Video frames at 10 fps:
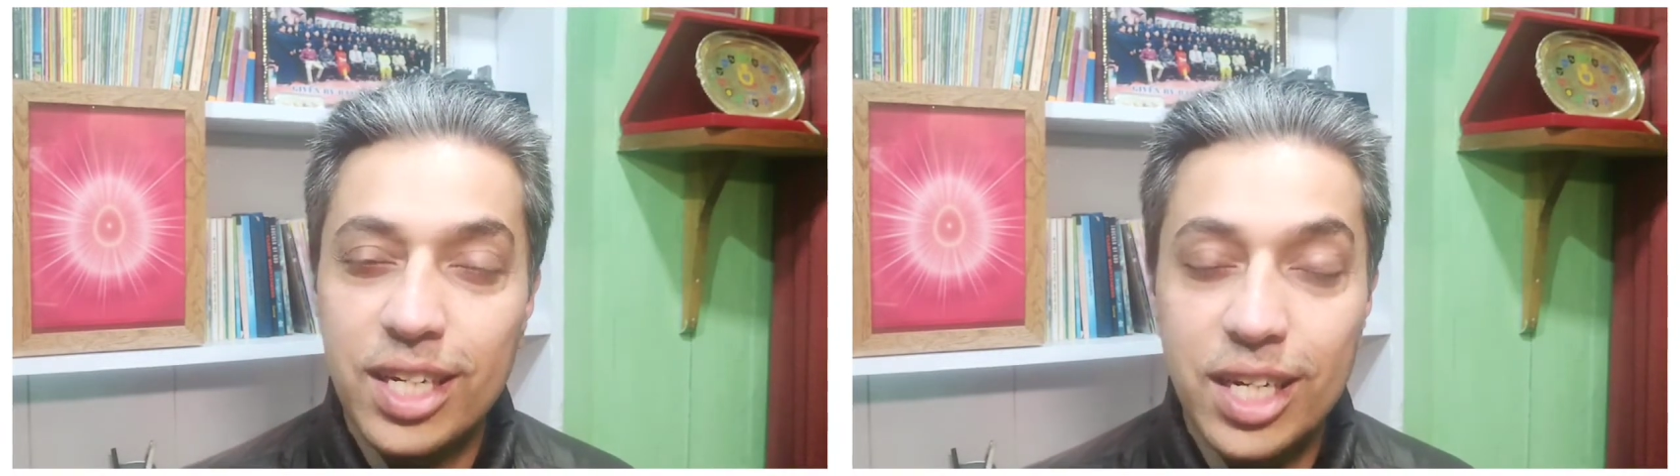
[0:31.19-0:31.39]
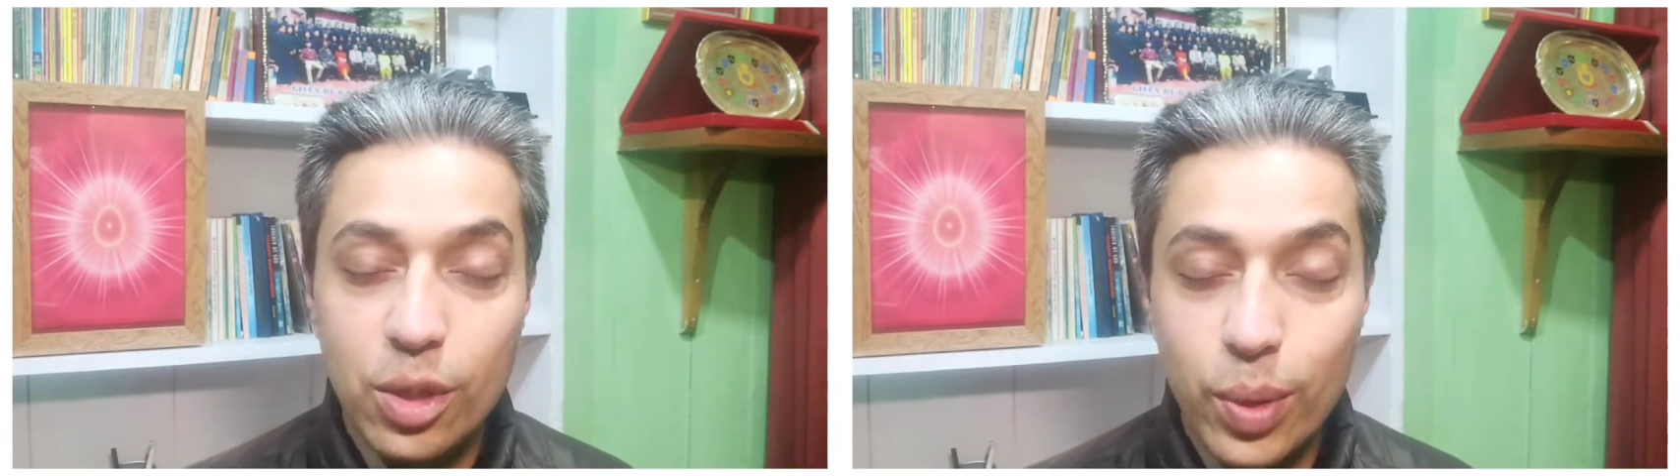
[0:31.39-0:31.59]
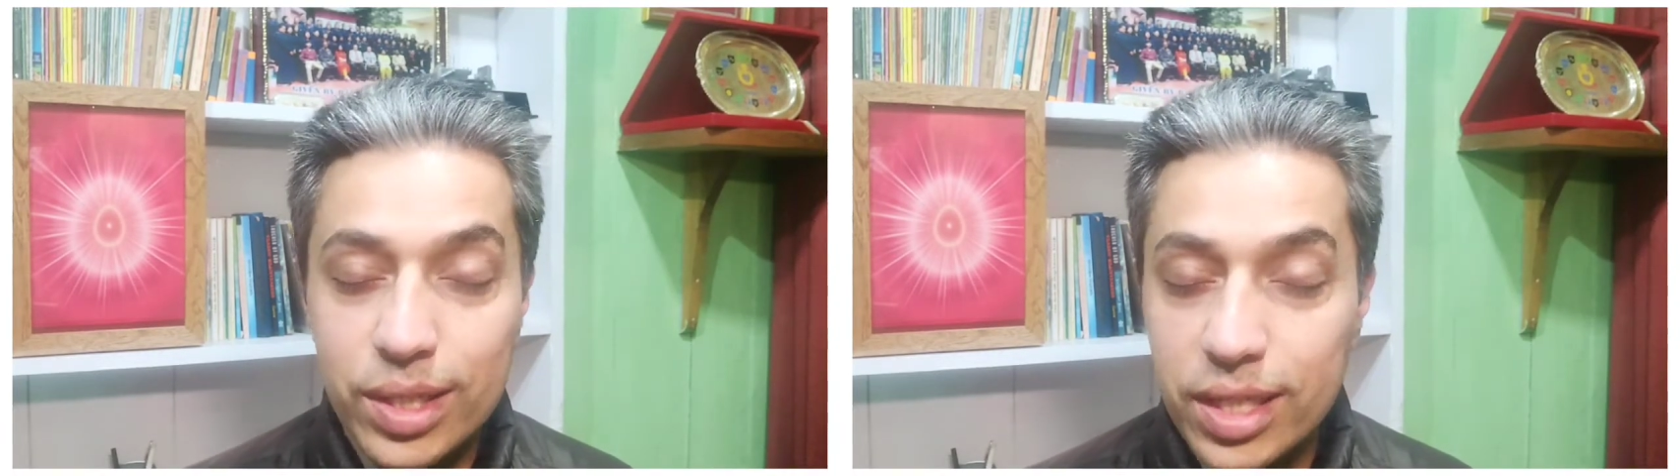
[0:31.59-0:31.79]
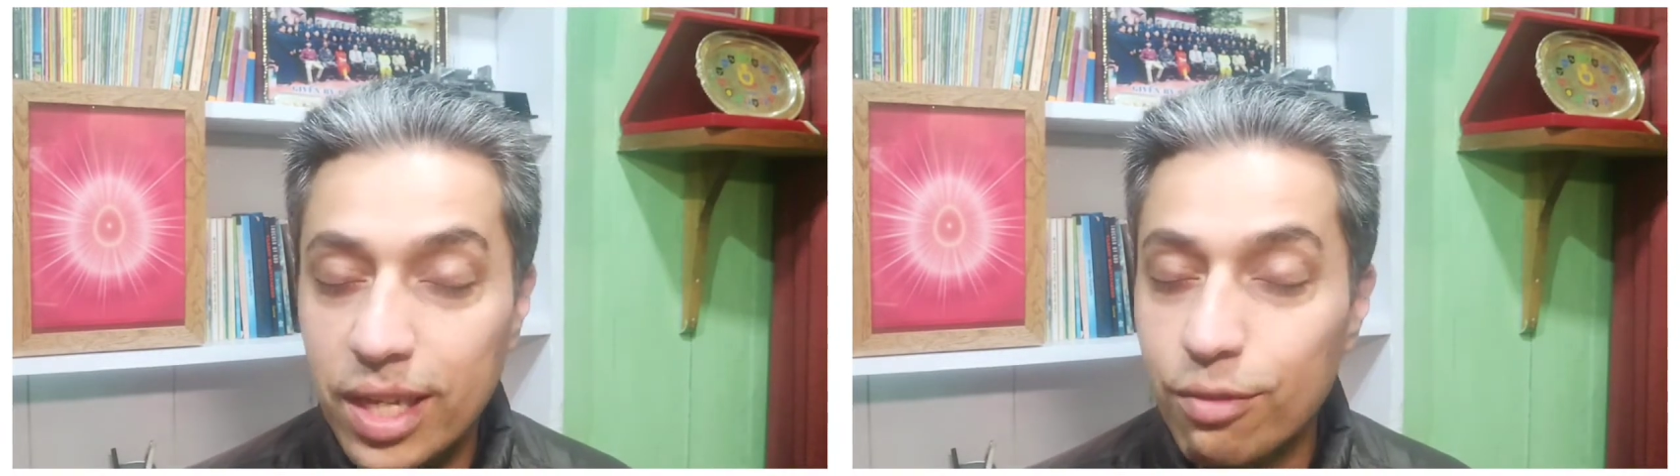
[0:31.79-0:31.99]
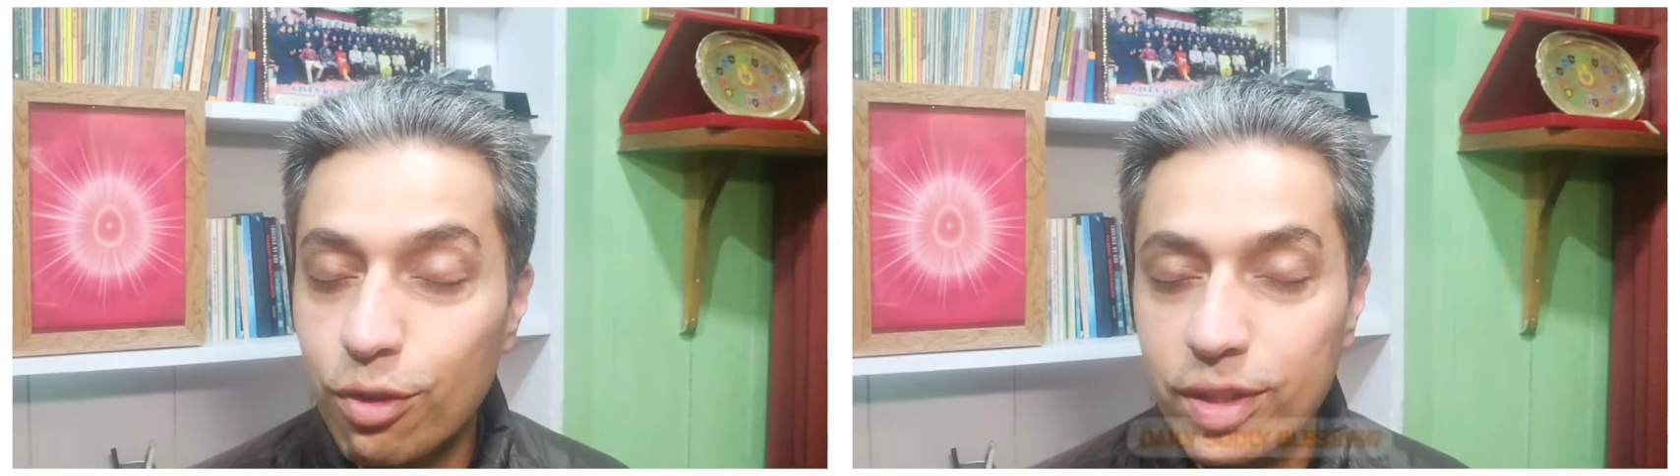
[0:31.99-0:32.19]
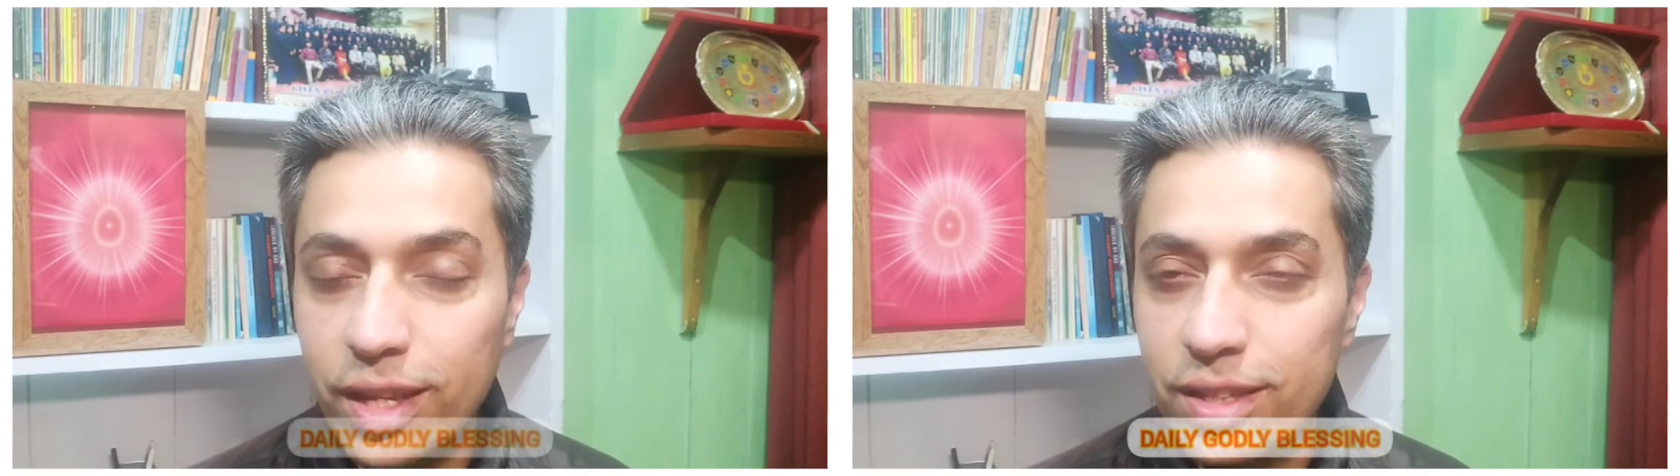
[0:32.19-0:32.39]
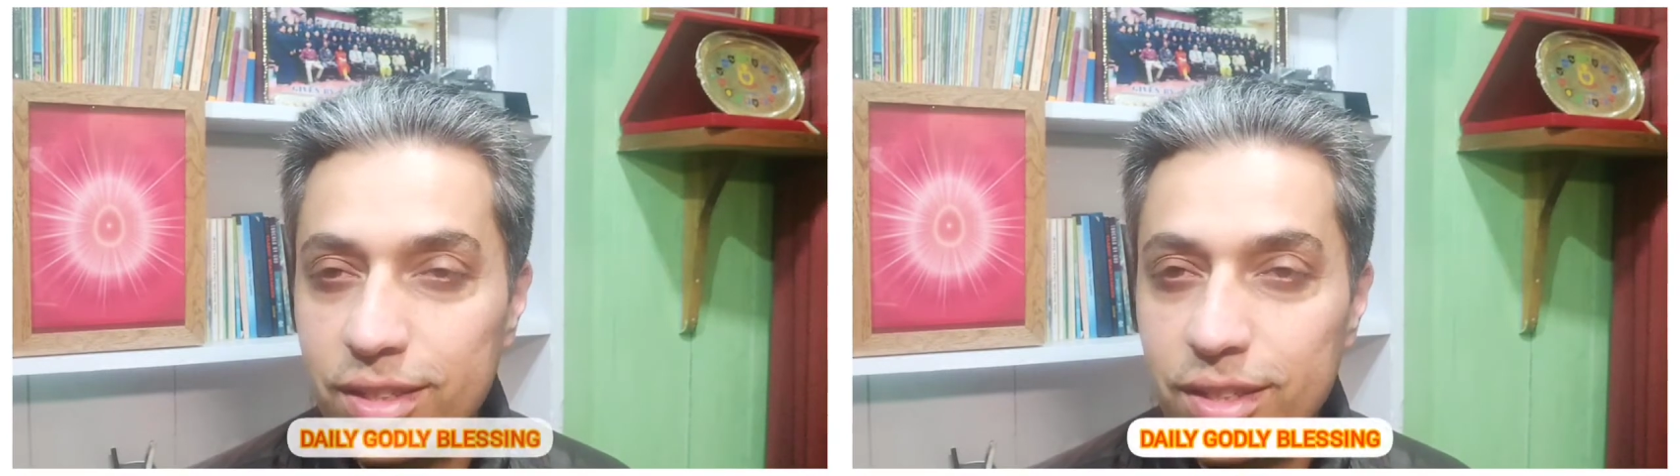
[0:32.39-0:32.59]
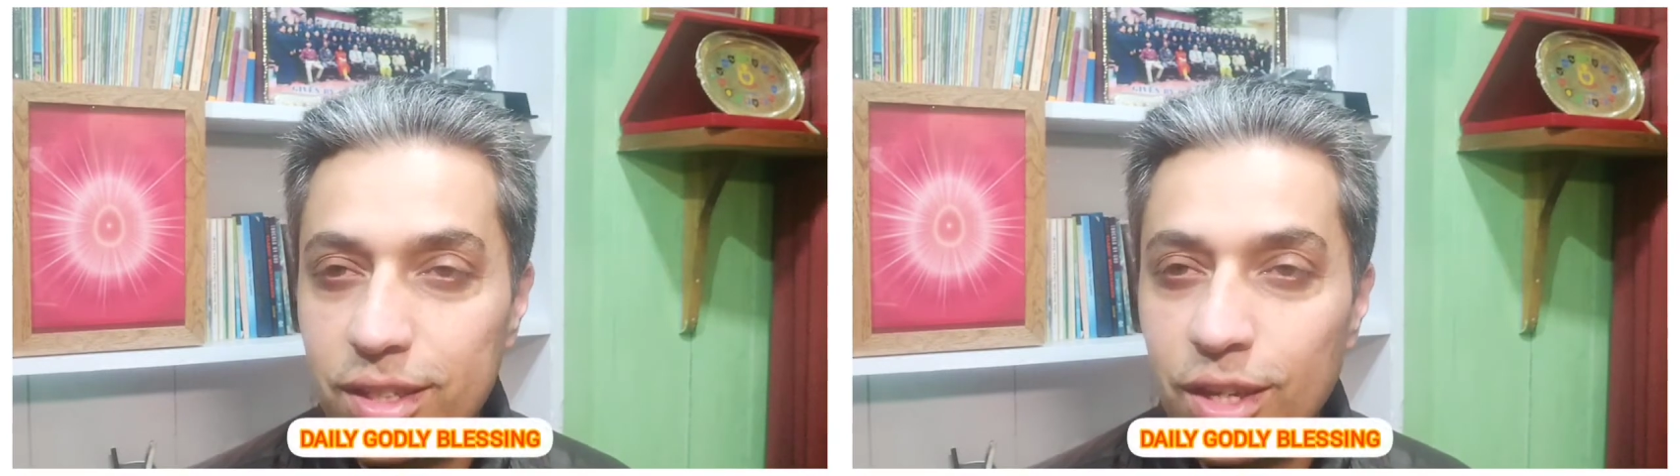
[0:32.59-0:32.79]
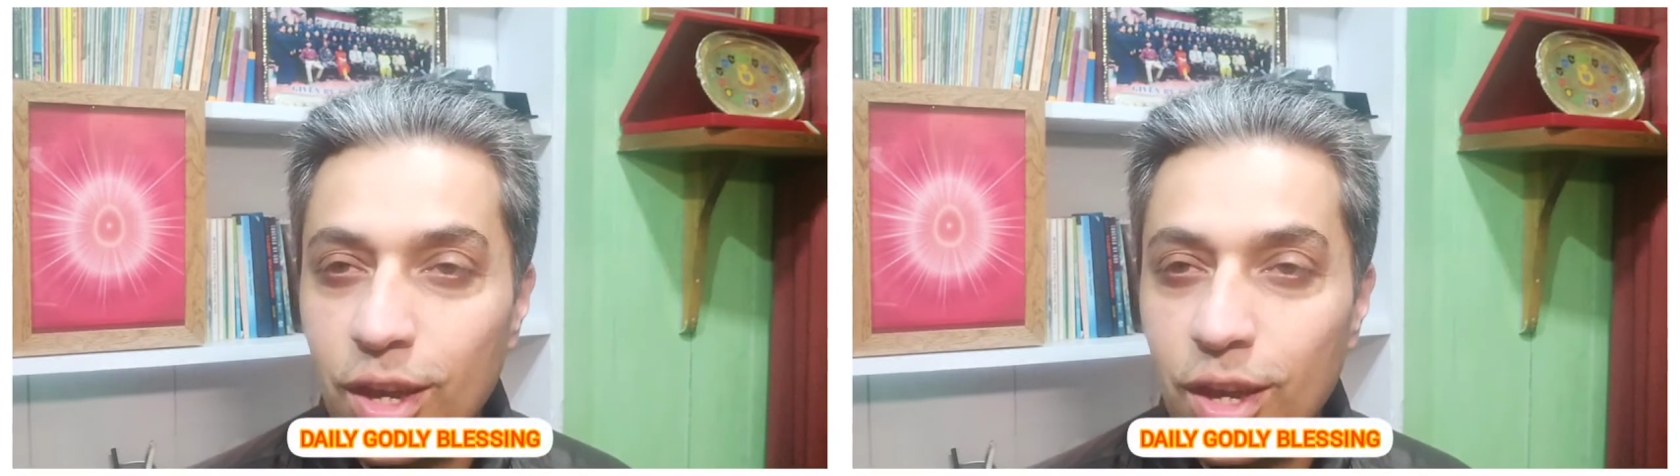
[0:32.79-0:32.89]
requesting Him for things,